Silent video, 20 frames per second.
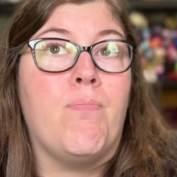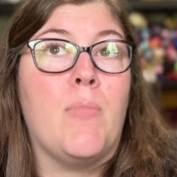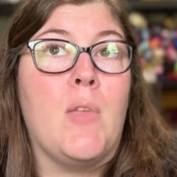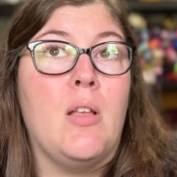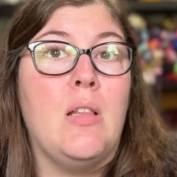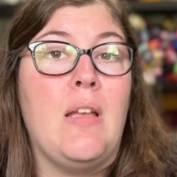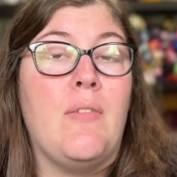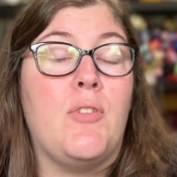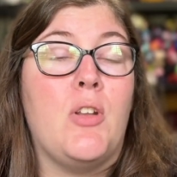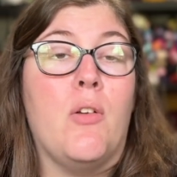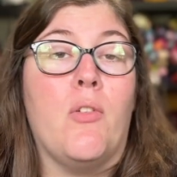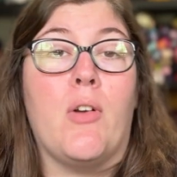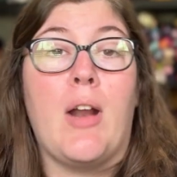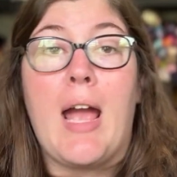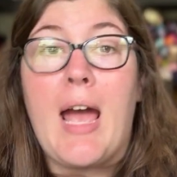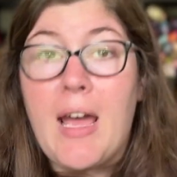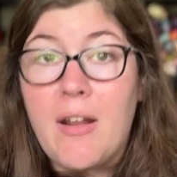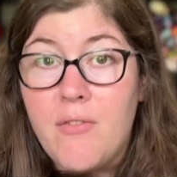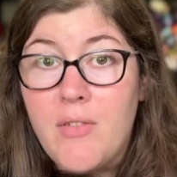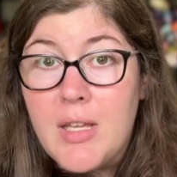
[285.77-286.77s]
leftover
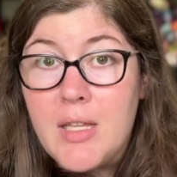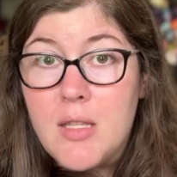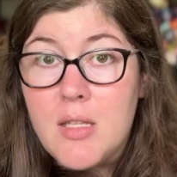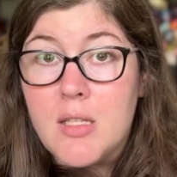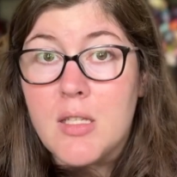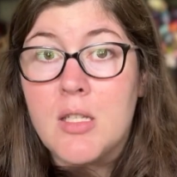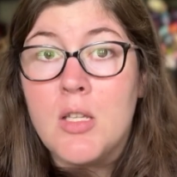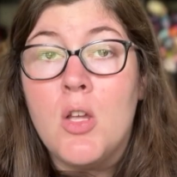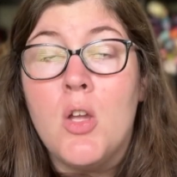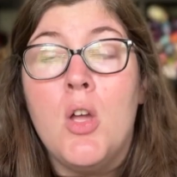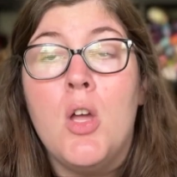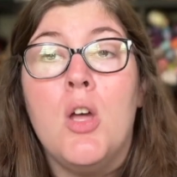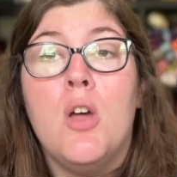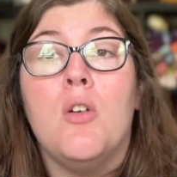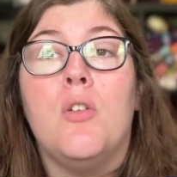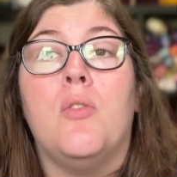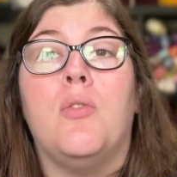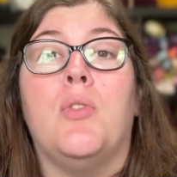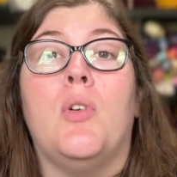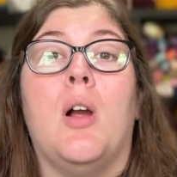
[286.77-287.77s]
advents,
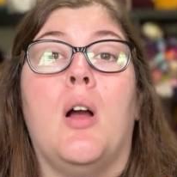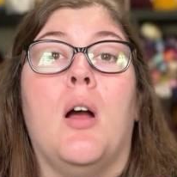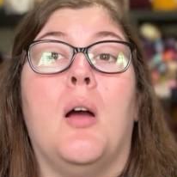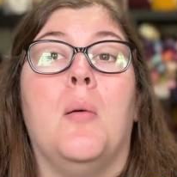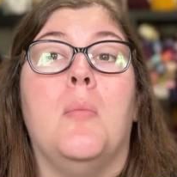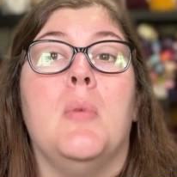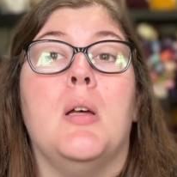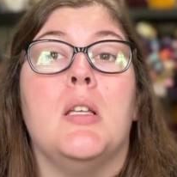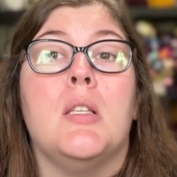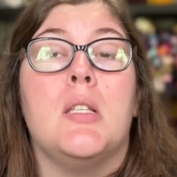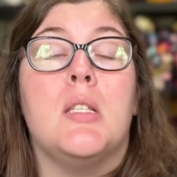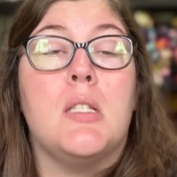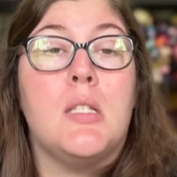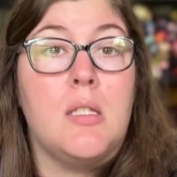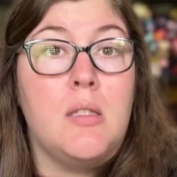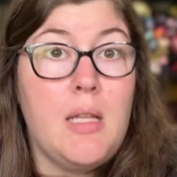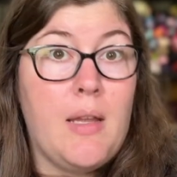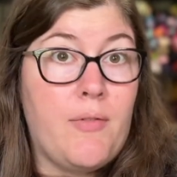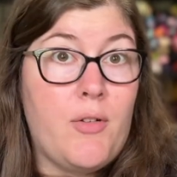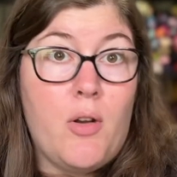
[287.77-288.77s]
from
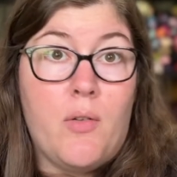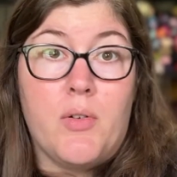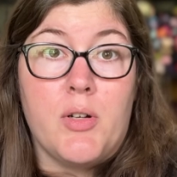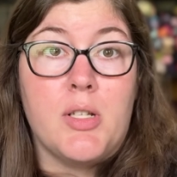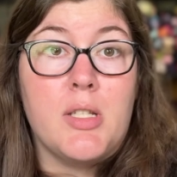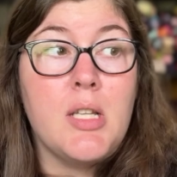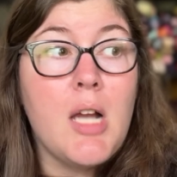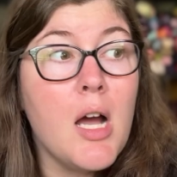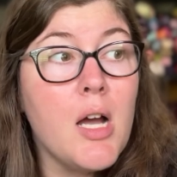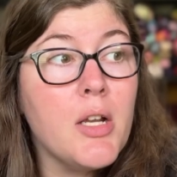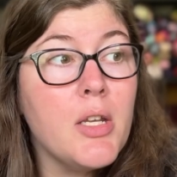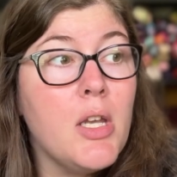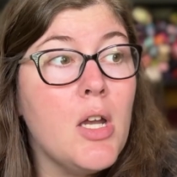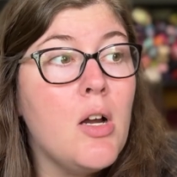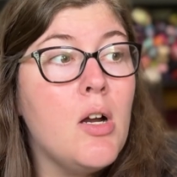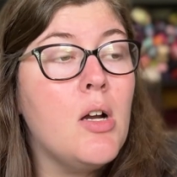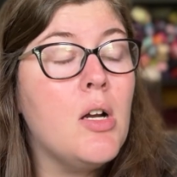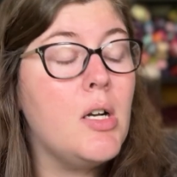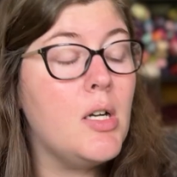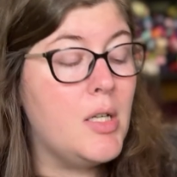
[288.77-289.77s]
leftover sock
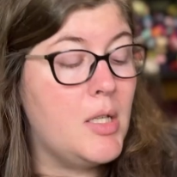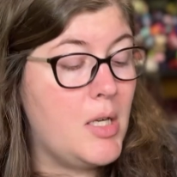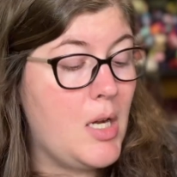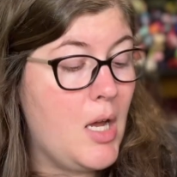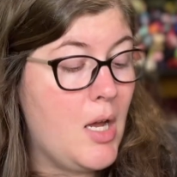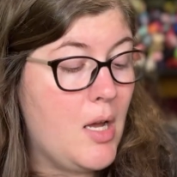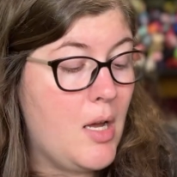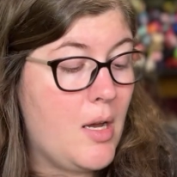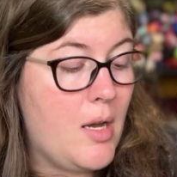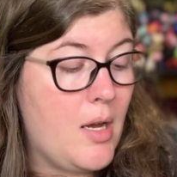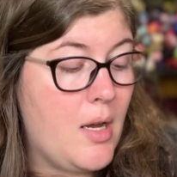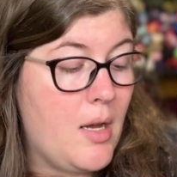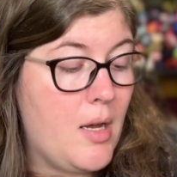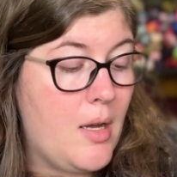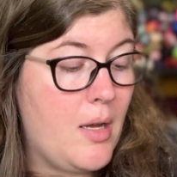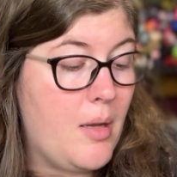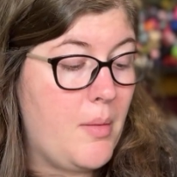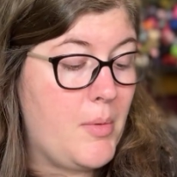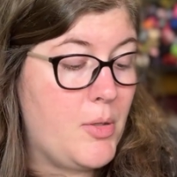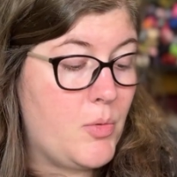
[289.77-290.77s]
yarn.
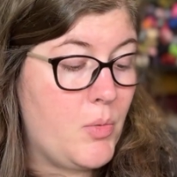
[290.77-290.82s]
It's